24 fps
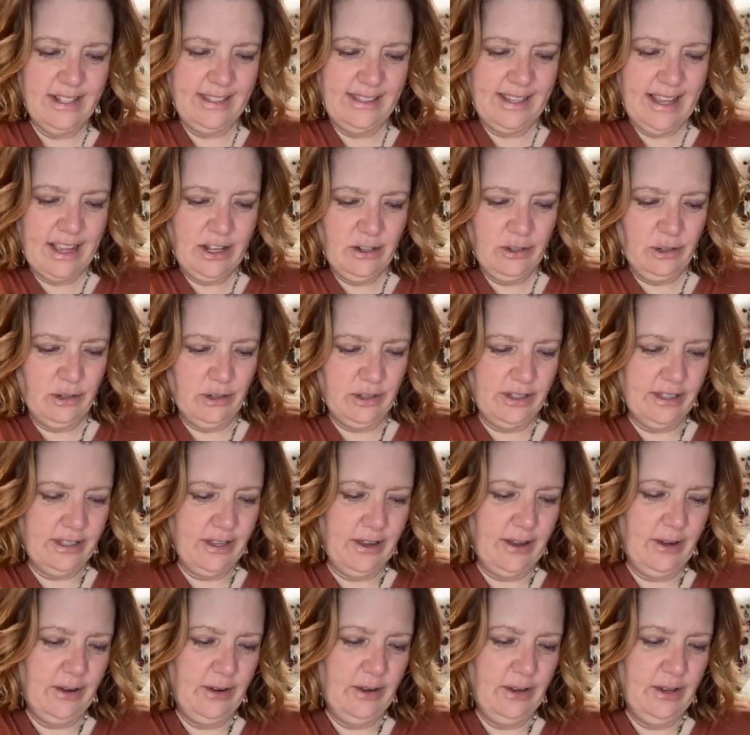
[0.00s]
reschedule.
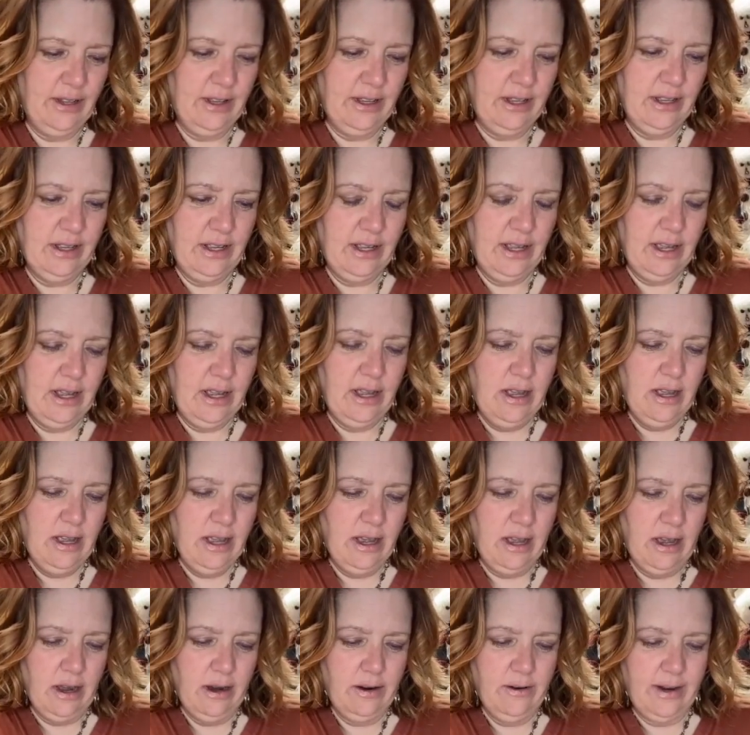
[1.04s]
So,
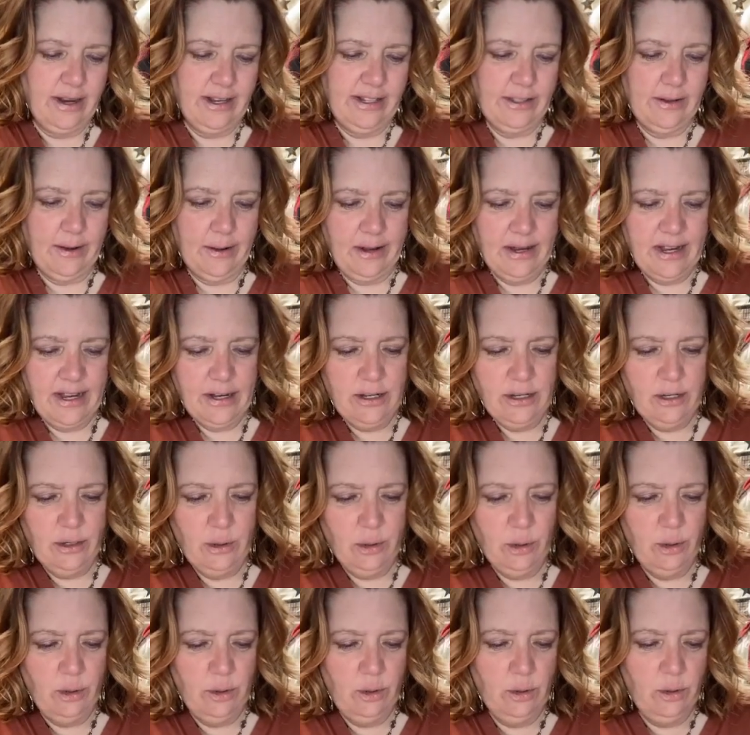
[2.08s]
all right. So I need
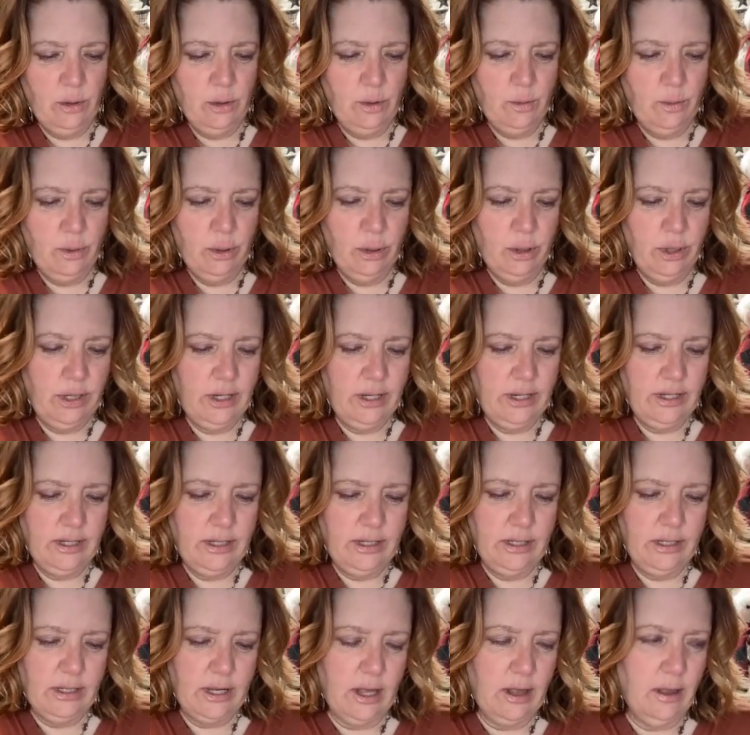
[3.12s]
to
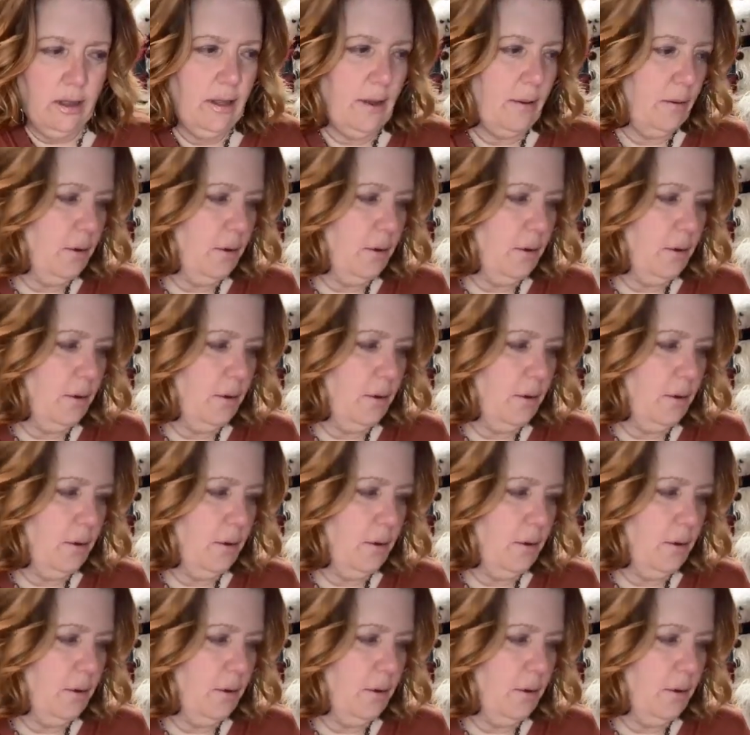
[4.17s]
put